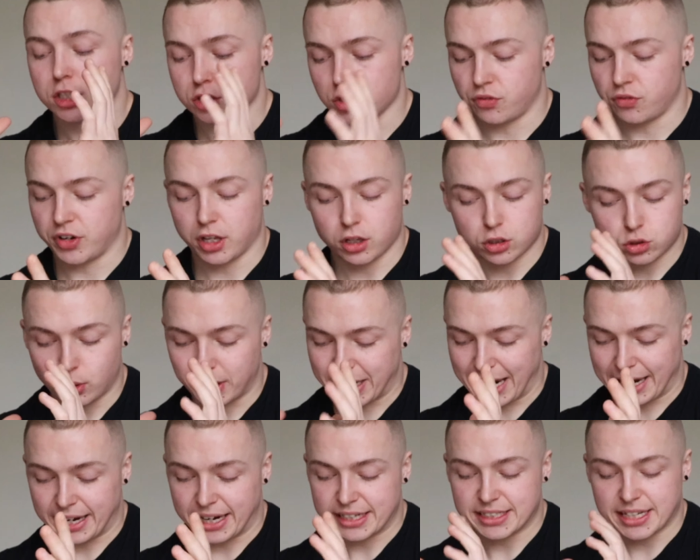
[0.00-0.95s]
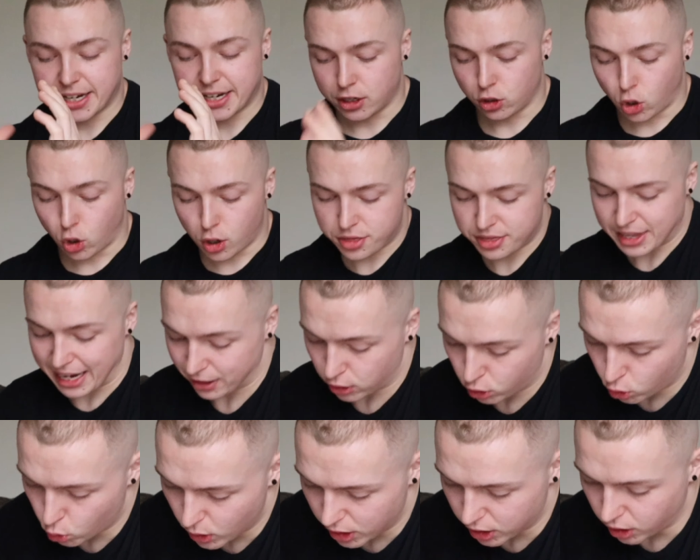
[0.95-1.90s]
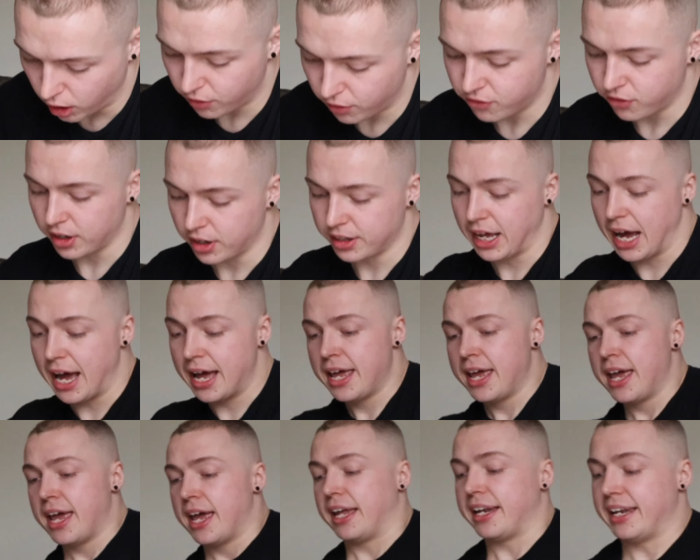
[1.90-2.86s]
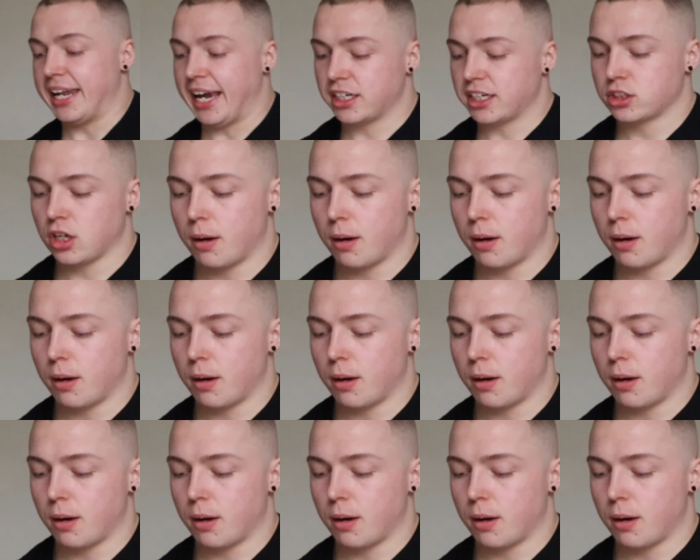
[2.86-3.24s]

surreal. So again, guys, I cannot thank you enough for that. Next